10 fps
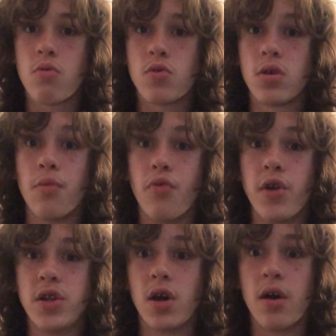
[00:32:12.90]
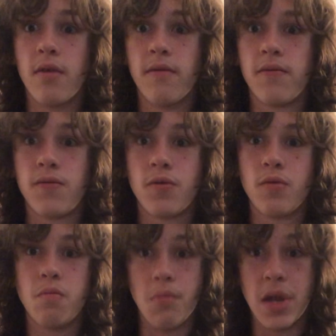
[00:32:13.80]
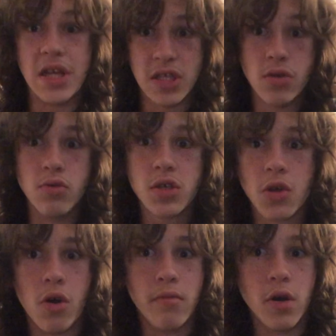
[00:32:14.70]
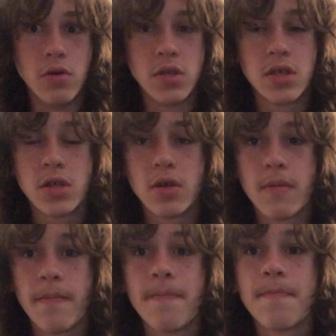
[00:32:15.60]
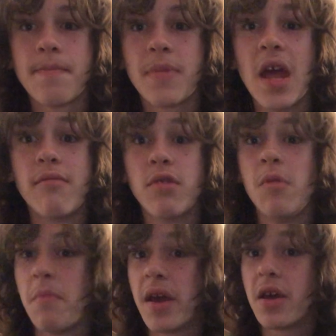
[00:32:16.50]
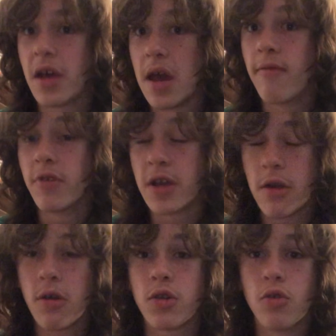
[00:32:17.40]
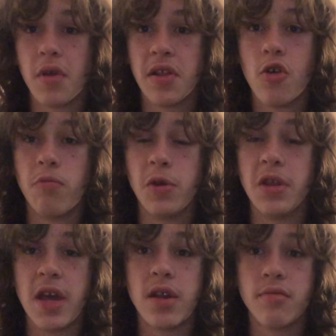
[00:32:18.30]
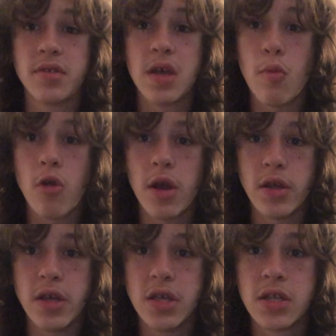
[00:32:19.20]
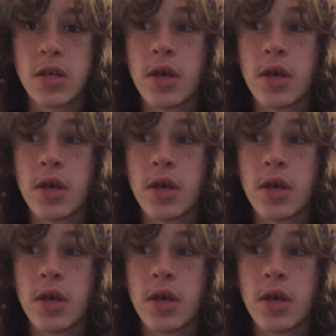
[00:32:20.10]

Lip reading: to the point of mini suits almost. I'm going to be making every character by hopefully the end of summer at least.